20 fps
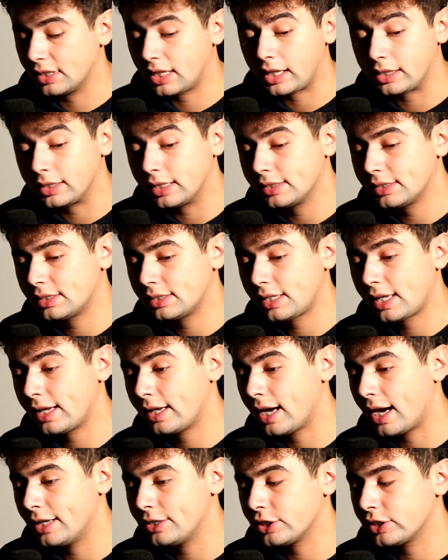Let's
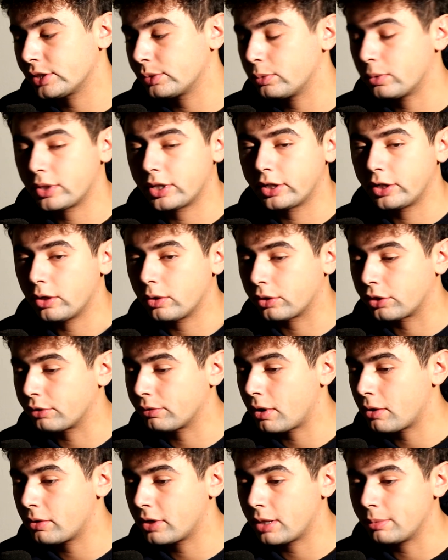say I just want to go
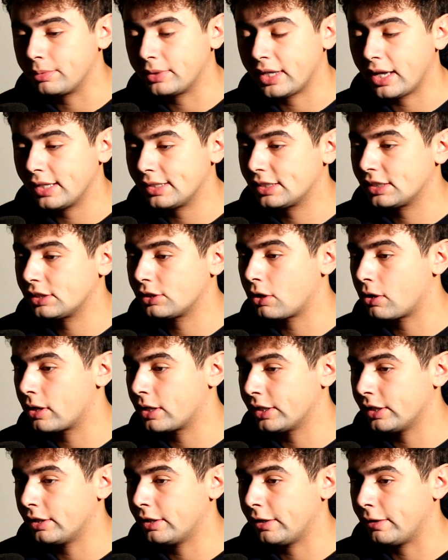throw it up, get
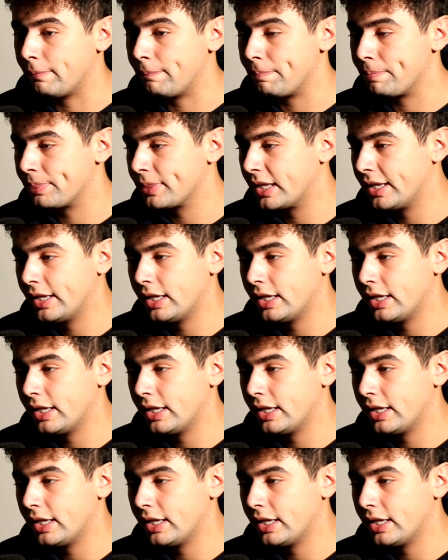started, and